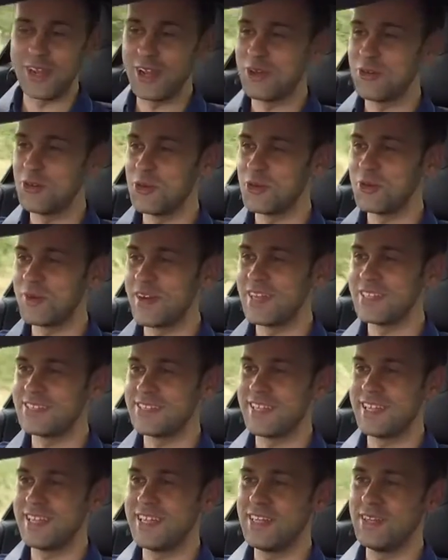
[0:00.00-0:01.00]
You know, we were
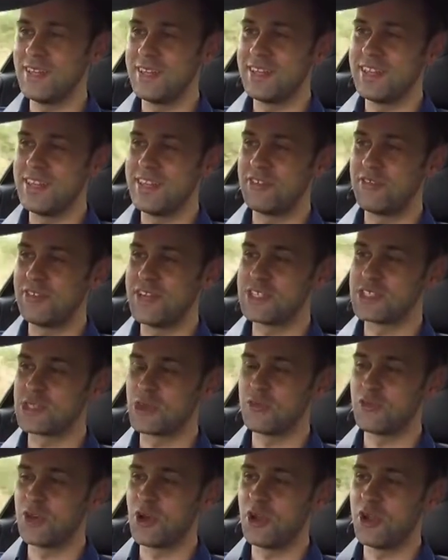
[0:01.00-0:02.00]
actually leading the race
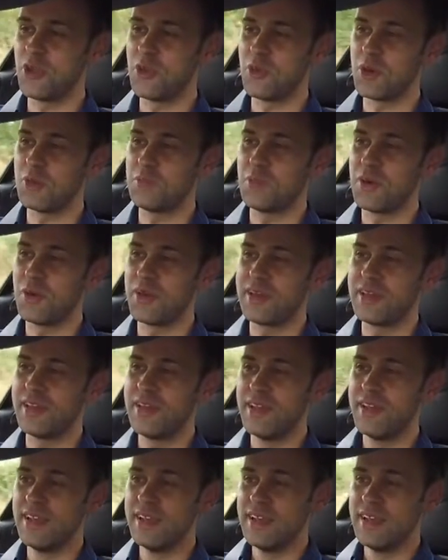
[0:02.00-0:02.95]
overall at one point.